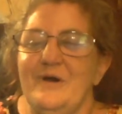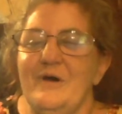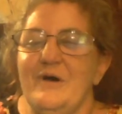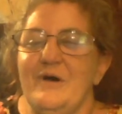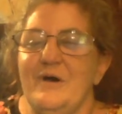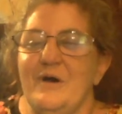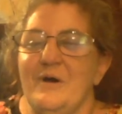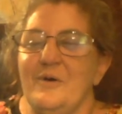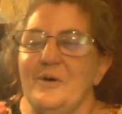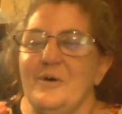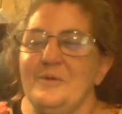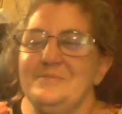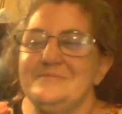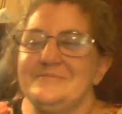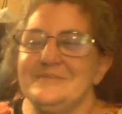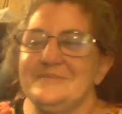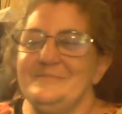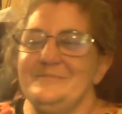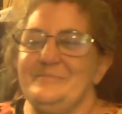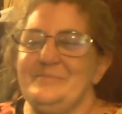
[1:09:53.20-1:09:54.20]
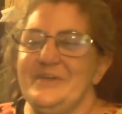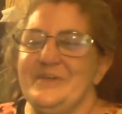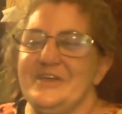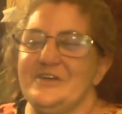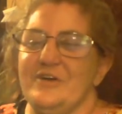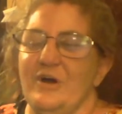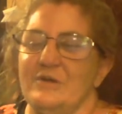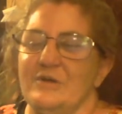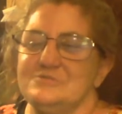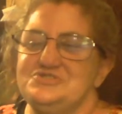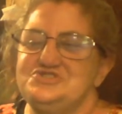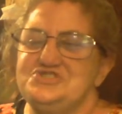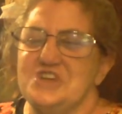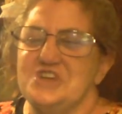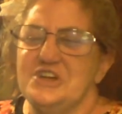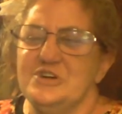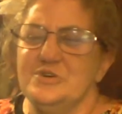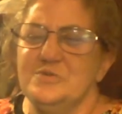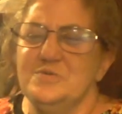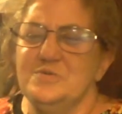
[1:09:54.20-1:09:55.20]
Oh, being called
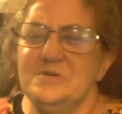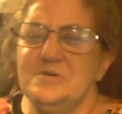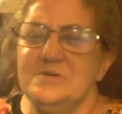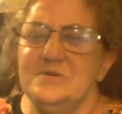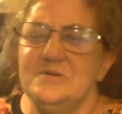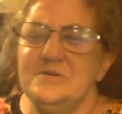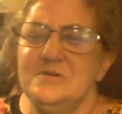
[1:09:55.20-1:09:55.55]
Chew.